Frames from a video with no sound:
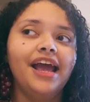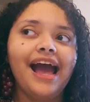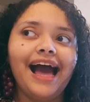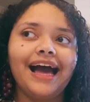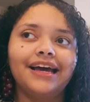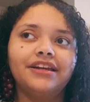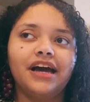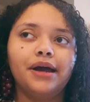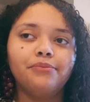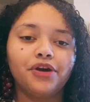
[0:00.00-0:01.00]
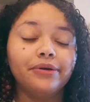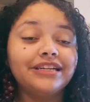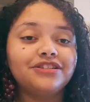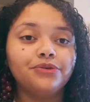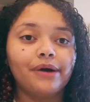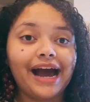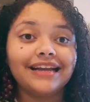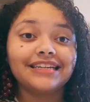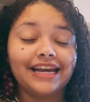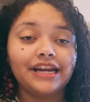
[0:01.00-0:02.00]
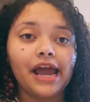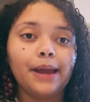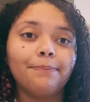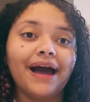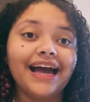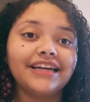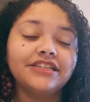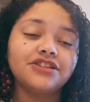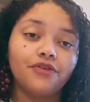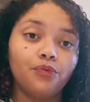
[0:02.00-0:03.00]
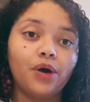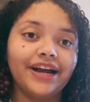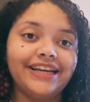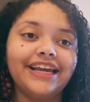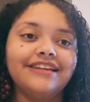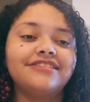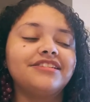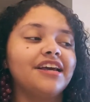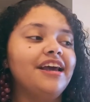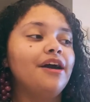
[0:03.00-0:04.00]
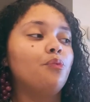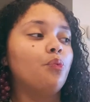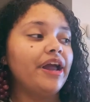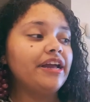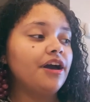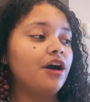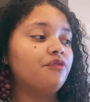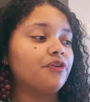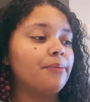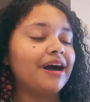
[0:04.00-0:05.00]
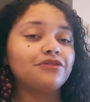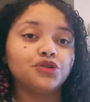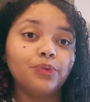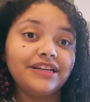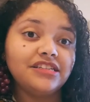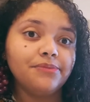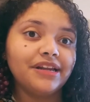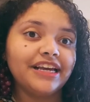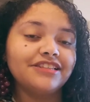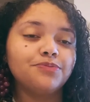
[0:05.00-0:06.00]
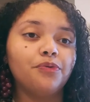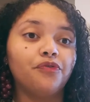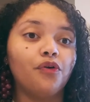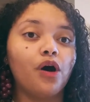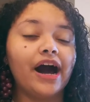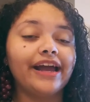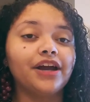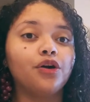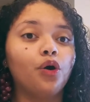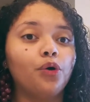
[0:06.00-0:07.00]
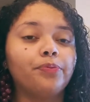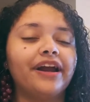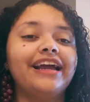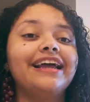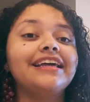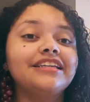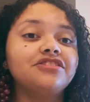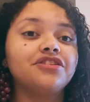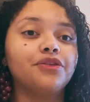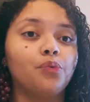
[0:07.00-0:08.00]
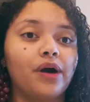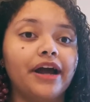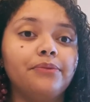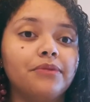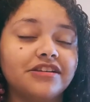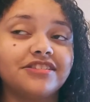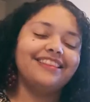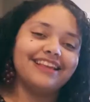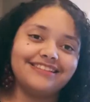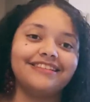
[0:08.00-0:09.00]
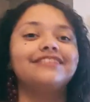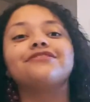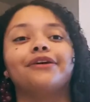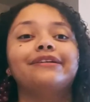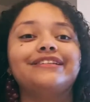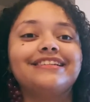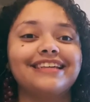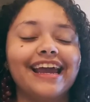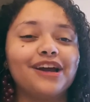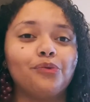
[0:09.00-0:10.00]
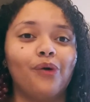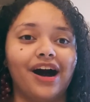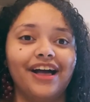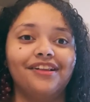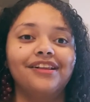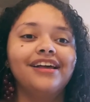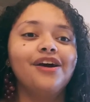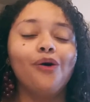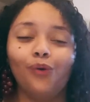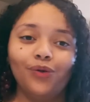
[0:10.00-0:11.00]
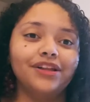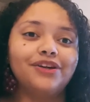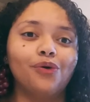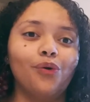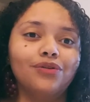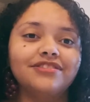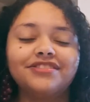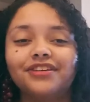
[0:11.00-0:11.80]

And I'm going to add in a packet of wine yeast Wait for about 20 minutes before I incorporate it into the wine must. This is going to take a while, all in all.